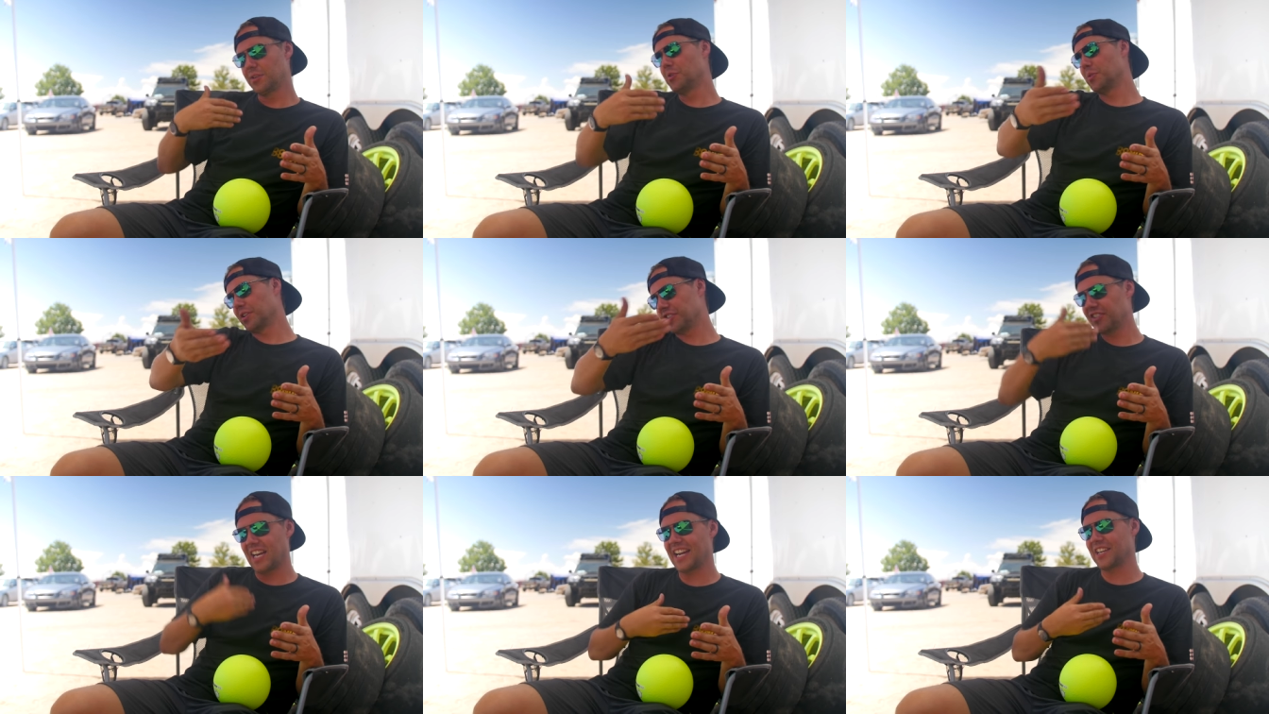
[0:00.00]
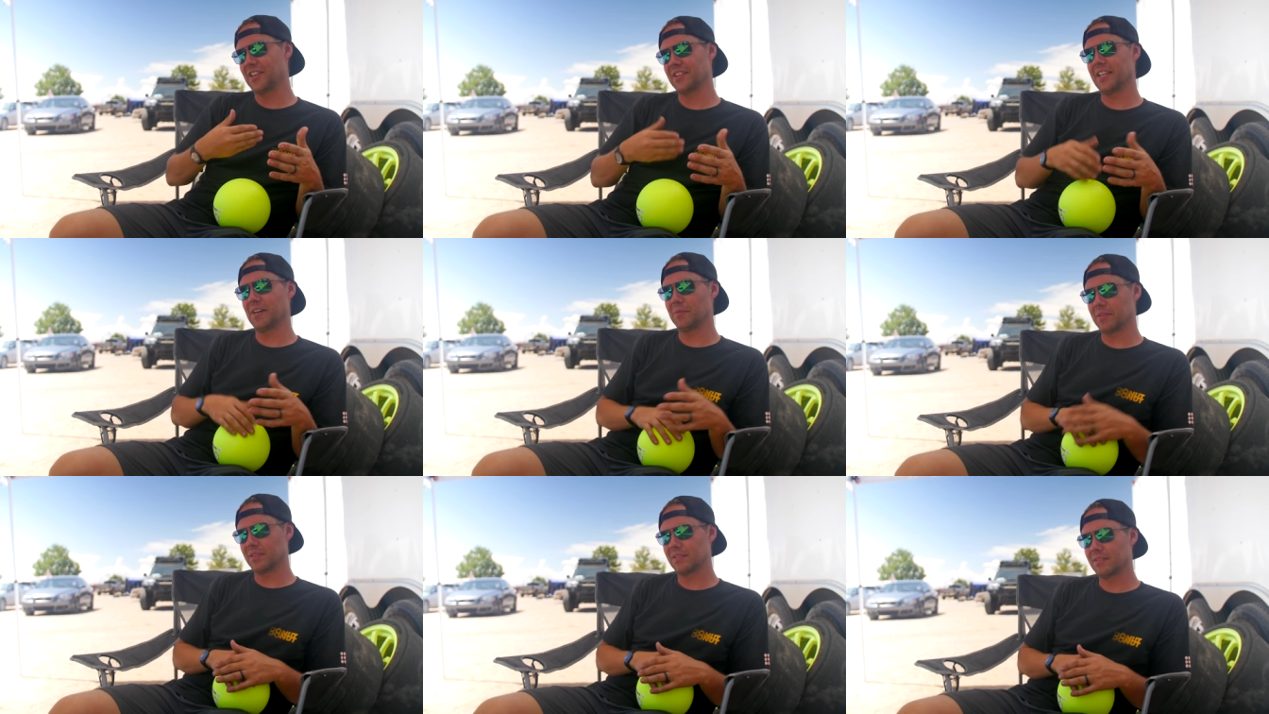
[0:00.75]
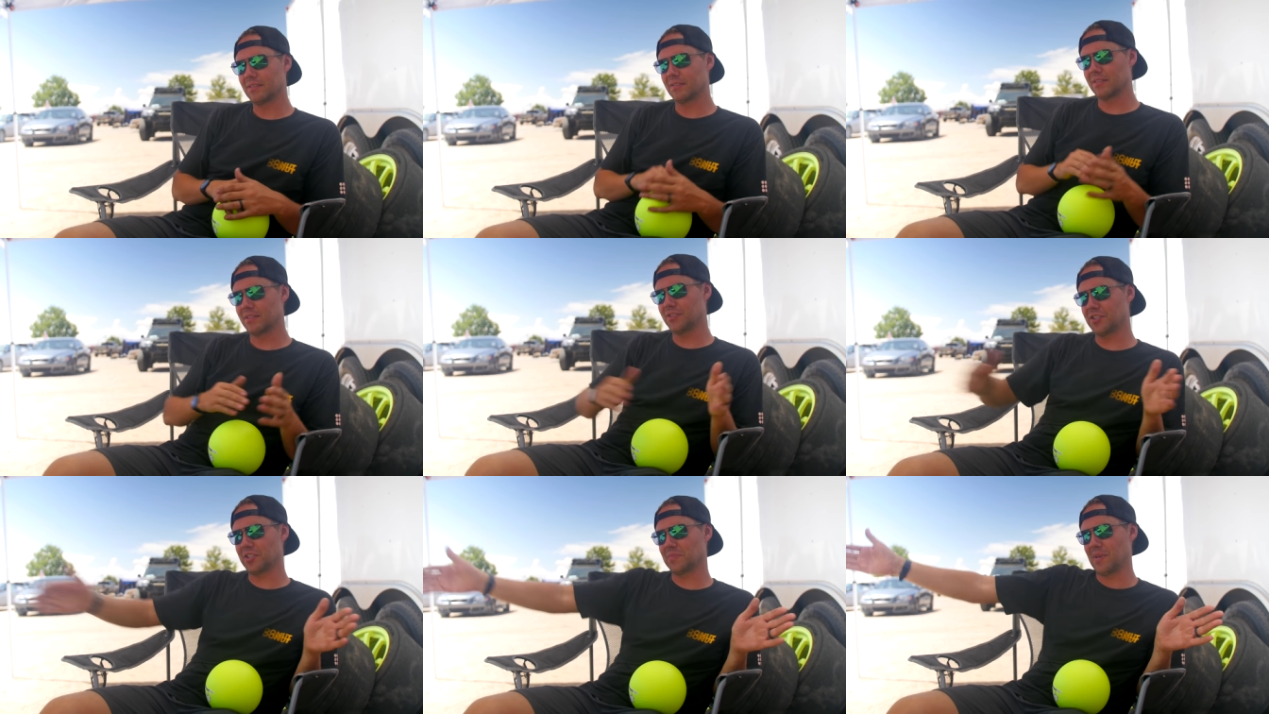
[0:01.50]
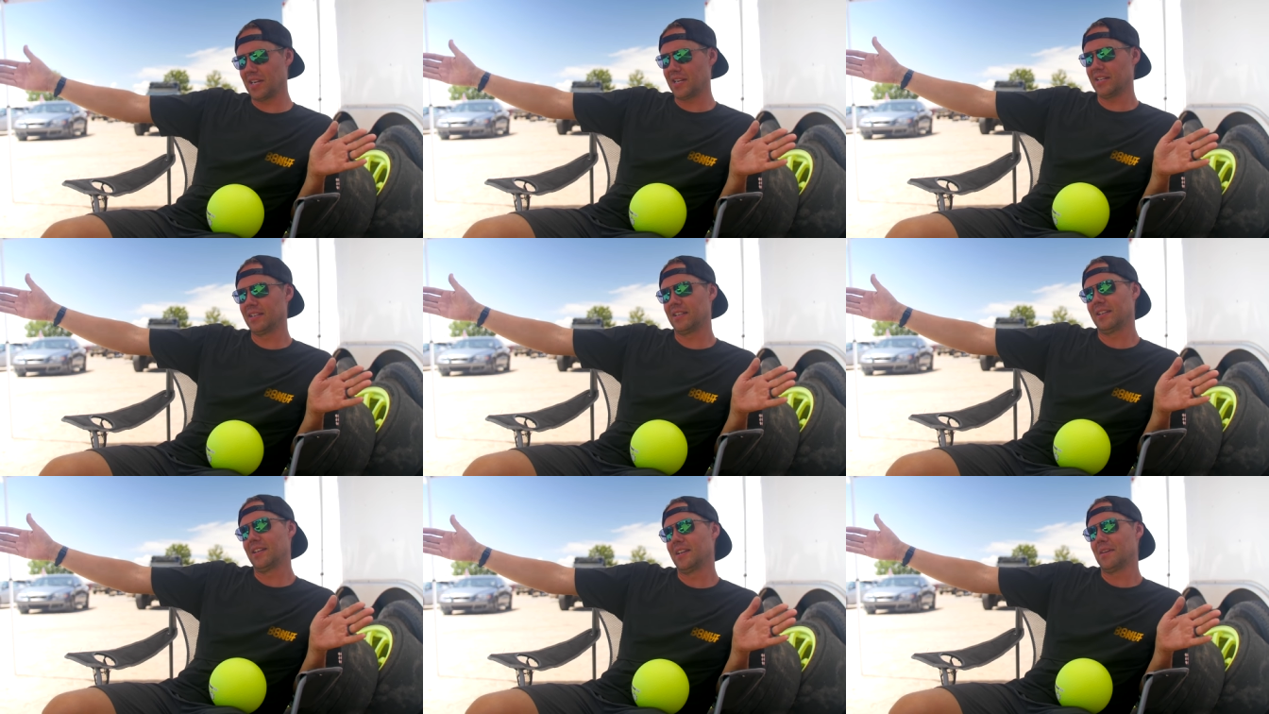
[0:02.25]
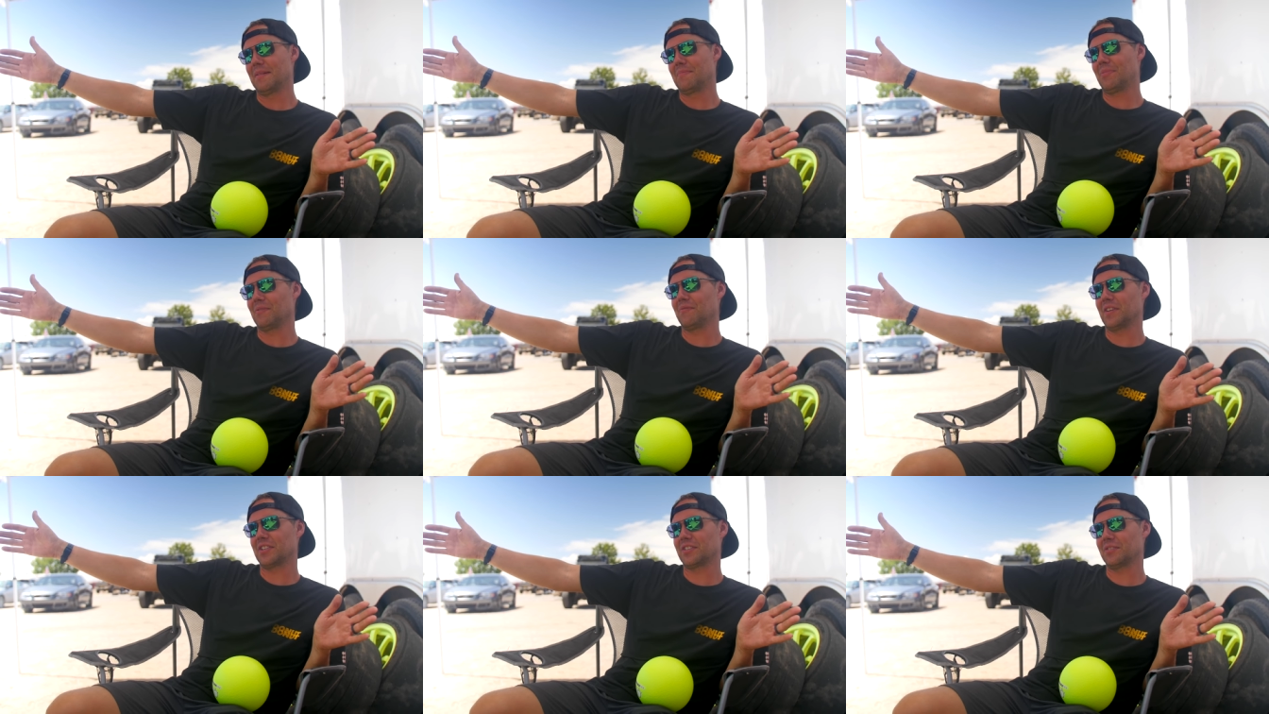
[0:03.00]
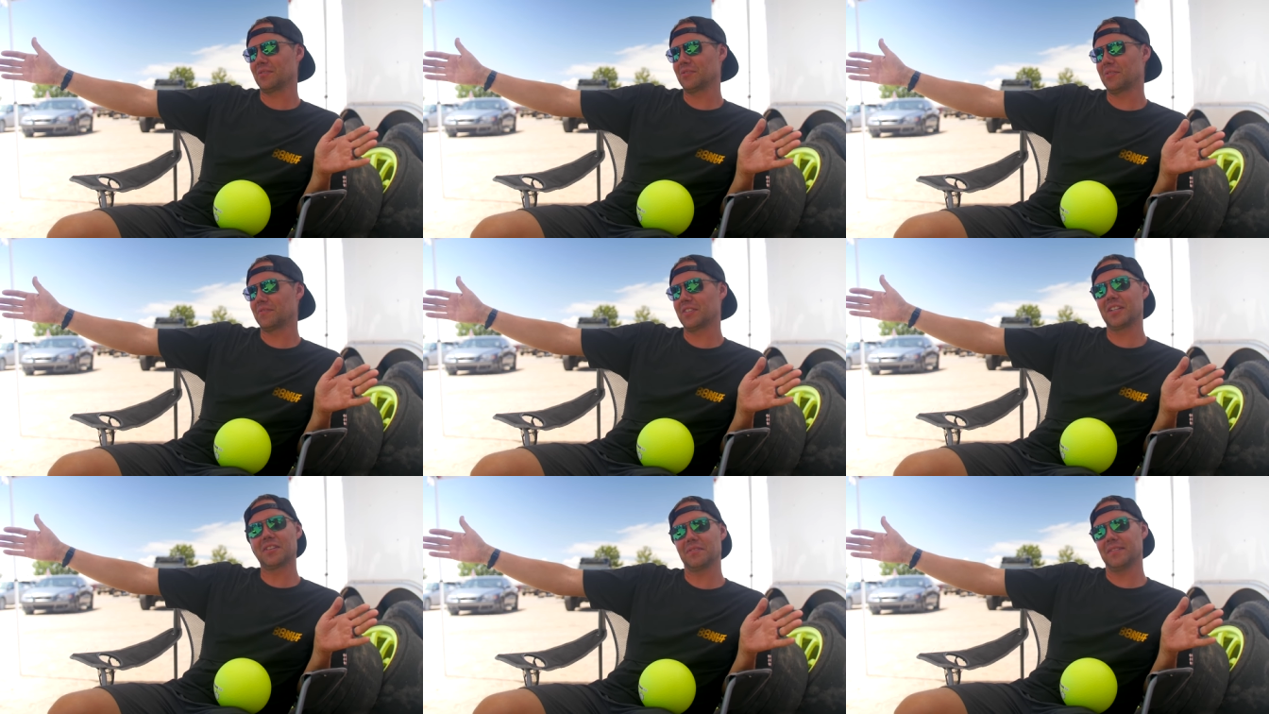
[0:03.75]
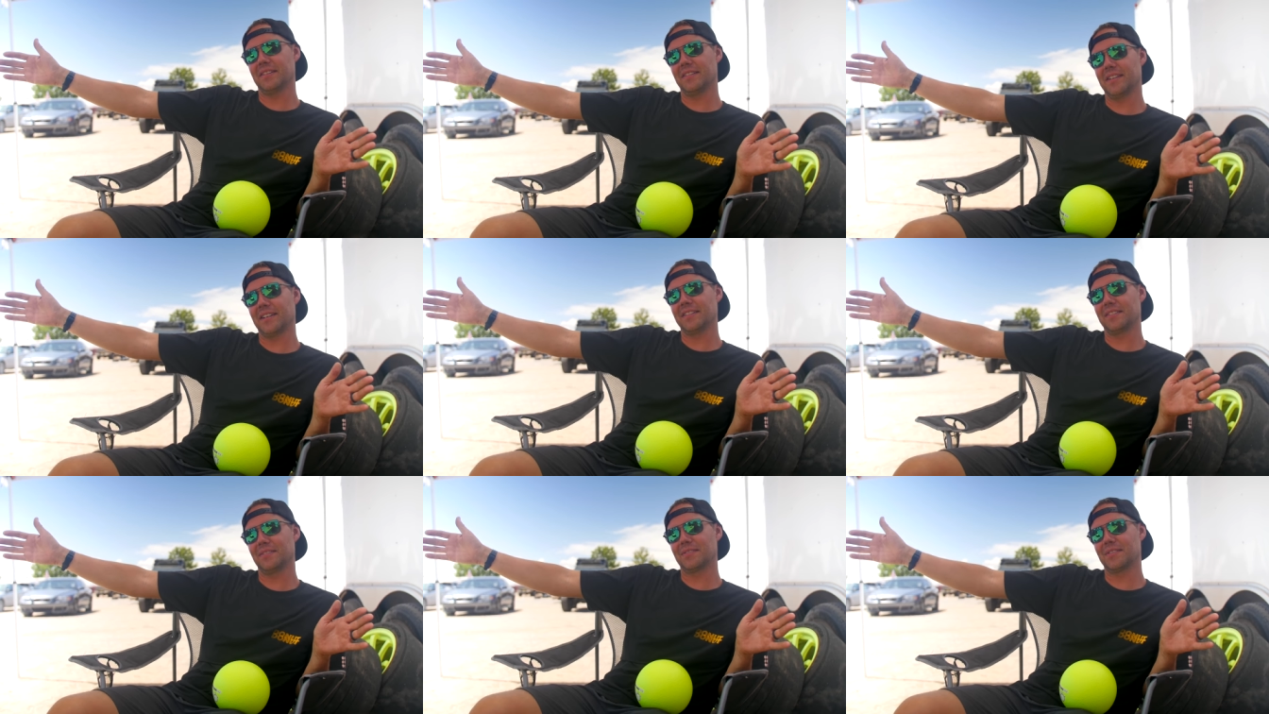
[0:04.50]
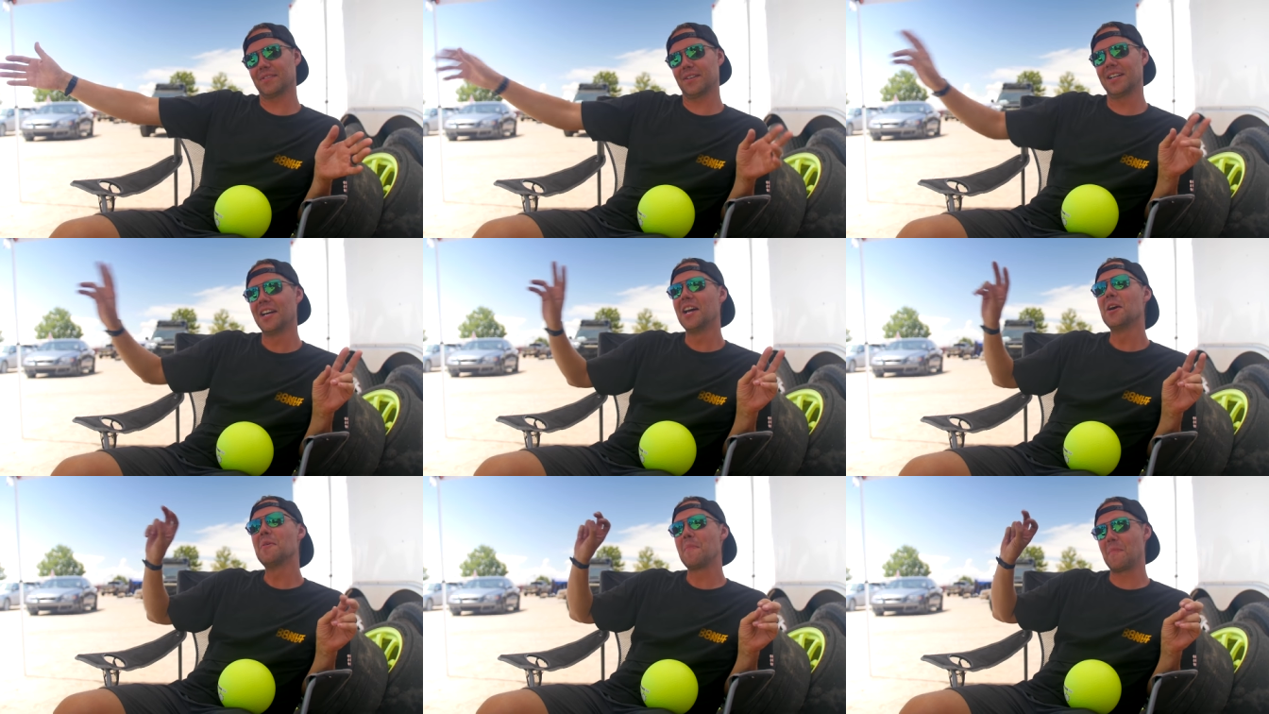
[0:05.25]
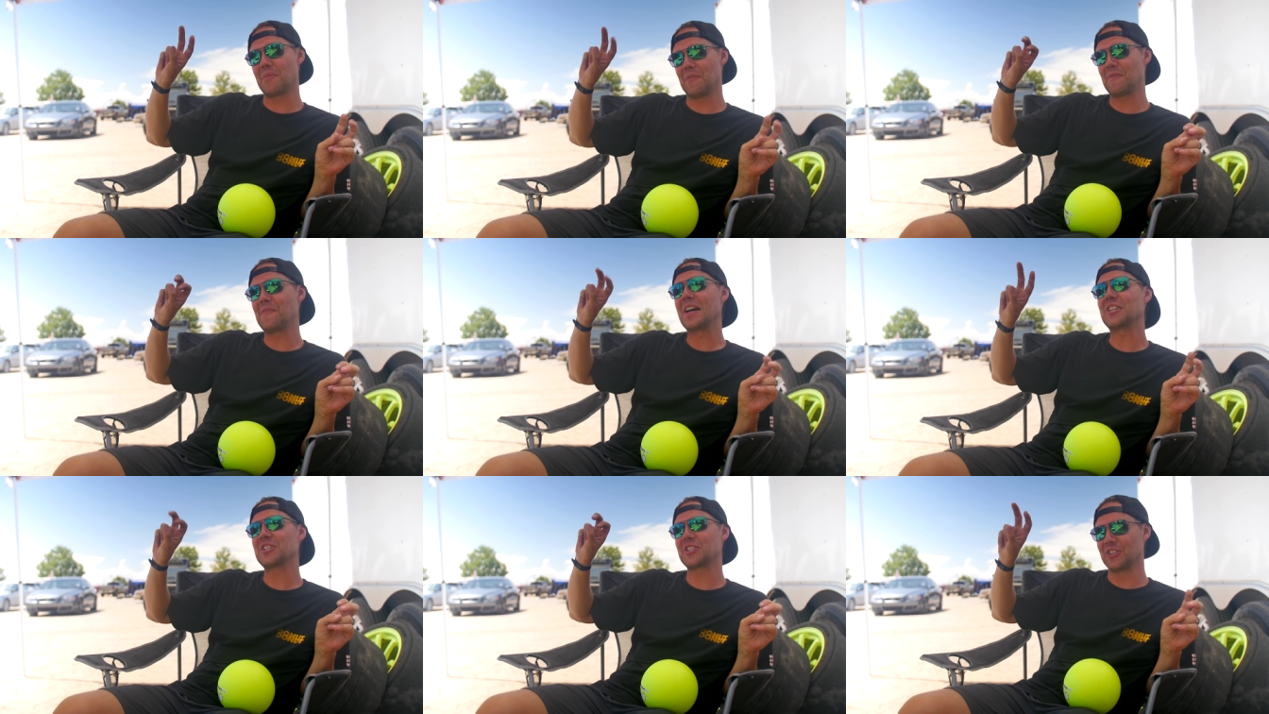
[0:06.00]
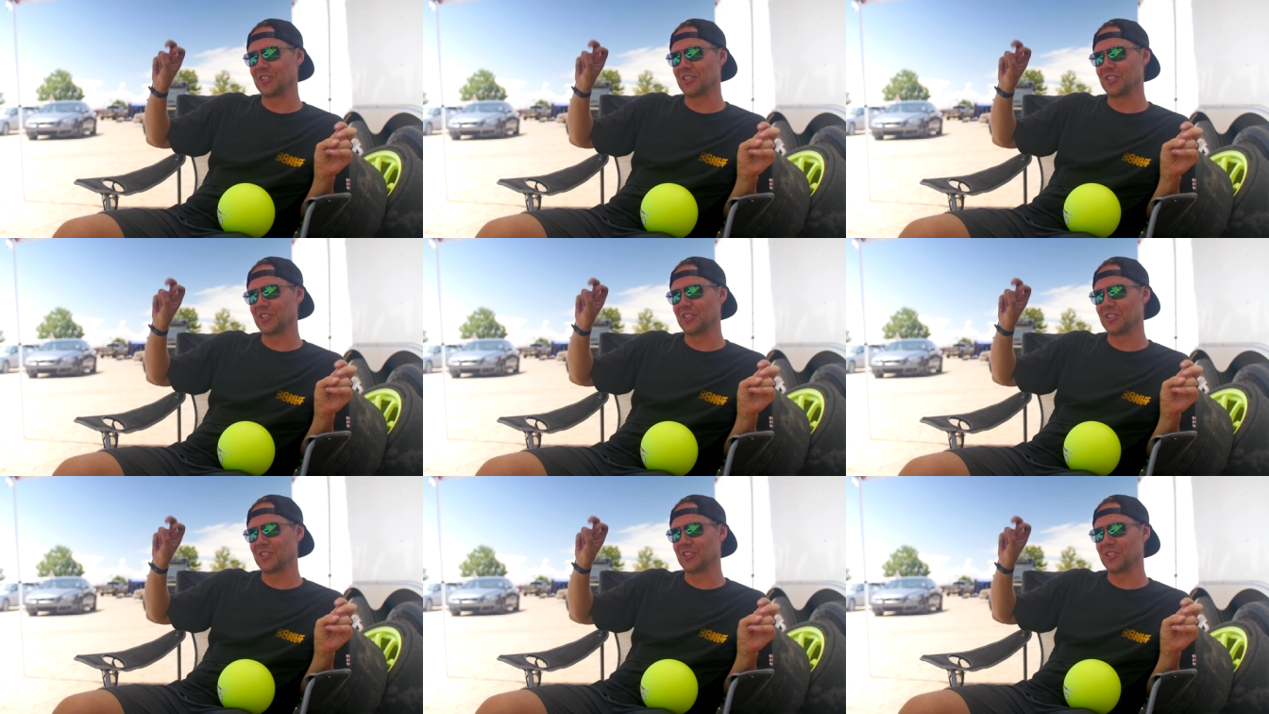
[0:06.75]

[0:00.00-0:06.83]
do an aside on that one. So this is just my professional drifting career, I guess you could professional